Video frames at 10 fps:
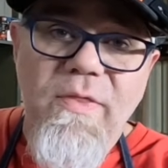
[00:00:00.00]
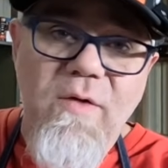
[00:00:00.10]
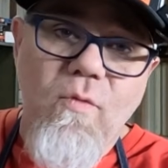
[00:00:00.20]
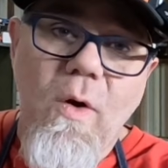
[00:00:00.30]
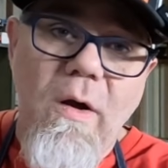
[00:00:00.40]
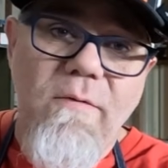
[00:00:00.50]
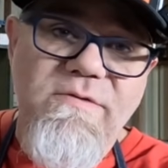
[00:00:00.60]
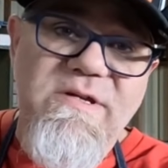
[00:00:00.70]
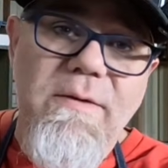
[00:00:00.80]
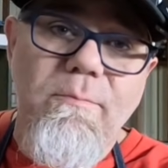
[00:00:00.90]
They will
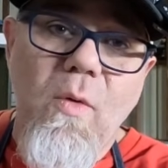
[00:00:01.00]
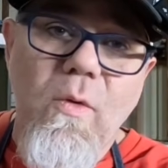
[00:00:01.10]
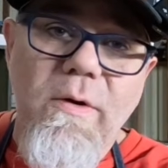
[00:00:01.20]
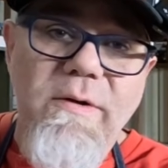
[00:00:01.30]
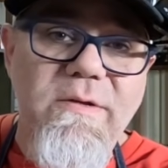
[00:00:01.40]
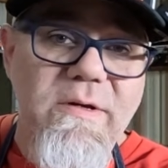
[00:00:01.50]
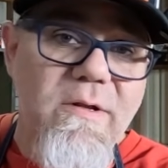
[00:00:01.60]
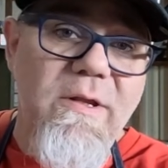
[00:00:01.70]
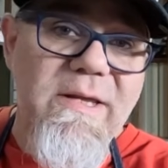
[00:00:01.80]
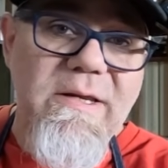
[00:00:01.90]
offset bore it to
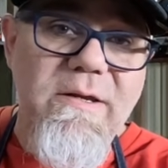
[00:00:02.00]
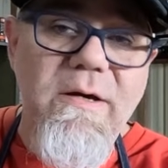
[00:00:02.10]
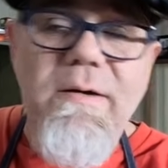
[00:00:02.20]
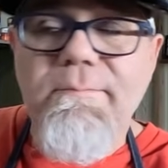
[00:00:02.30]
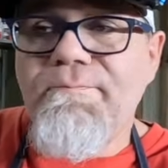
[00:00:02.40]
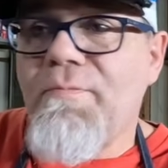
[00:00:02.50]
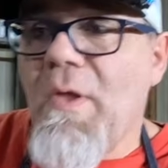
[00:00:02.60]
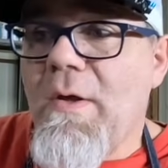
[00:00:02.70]
clean it up.